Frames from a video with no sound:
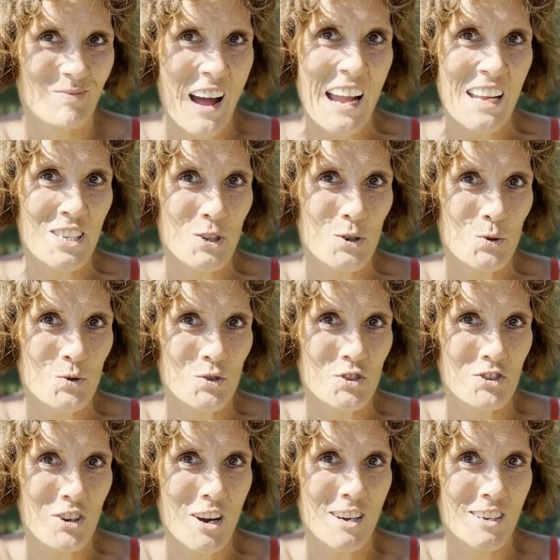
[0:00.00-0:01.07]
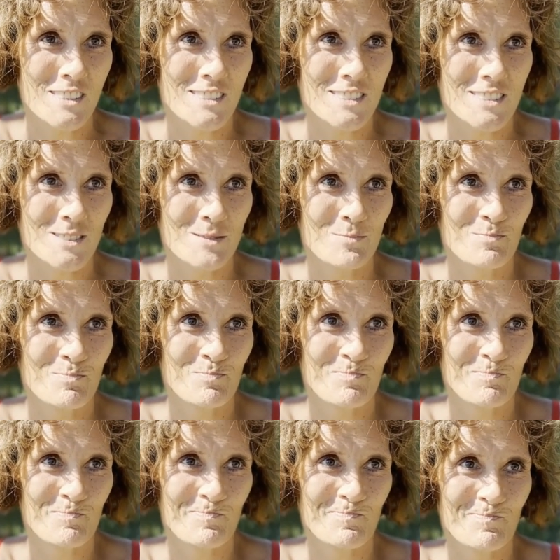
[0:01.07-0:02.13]
I use
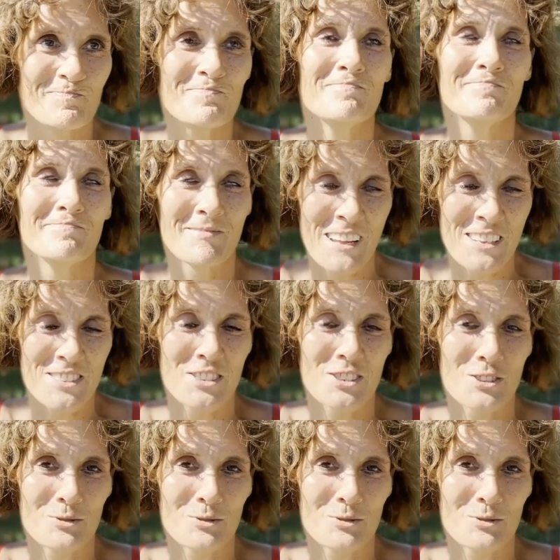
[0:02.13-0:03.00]
drugs? I do.